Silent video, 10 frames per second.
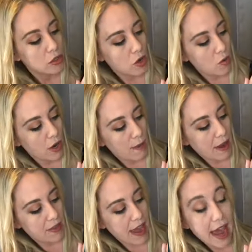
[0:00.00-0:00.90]
don't worry
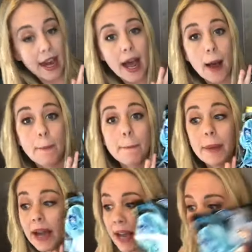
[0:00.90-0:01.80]
about that. Um,
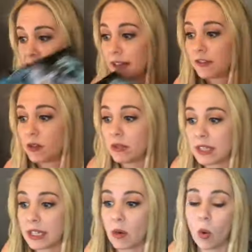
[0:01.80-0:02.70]
but if you
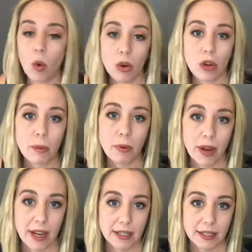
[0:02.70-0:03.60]
did order a
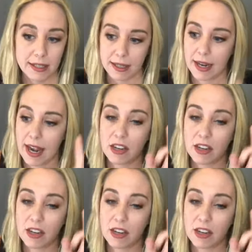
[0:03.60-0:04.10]
print